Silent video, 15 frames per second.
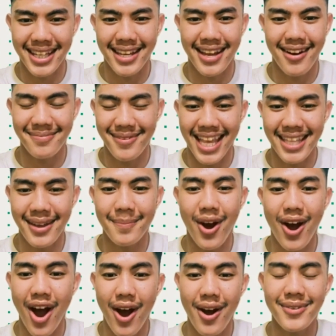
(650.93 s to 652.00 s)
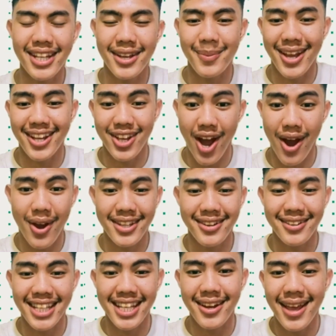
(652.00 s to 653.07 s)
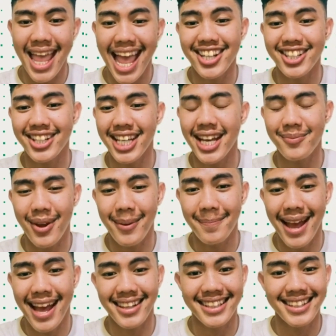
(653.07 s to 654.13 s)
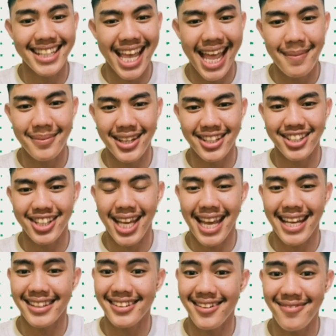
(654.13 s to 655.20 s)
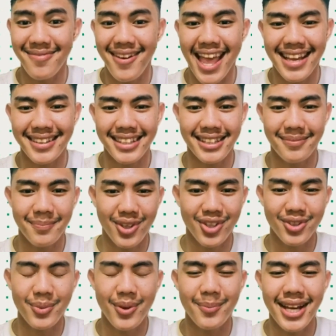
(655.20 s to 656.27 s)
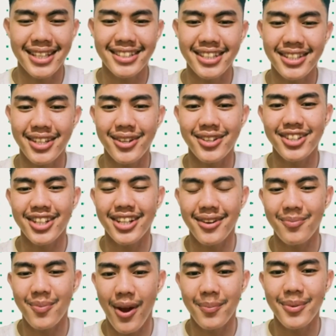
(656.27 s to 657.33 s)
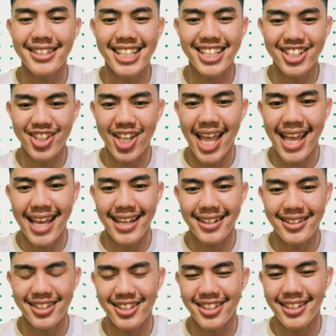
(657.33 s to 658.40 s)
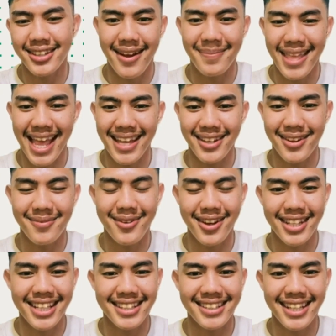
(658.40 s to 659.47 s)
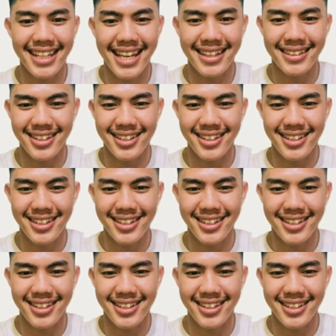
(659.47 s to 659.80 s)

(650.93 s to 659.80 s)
available only when no other legal action can repair the damage, and its effect is mutual restitution of what was exchanged. Thank you for listening. To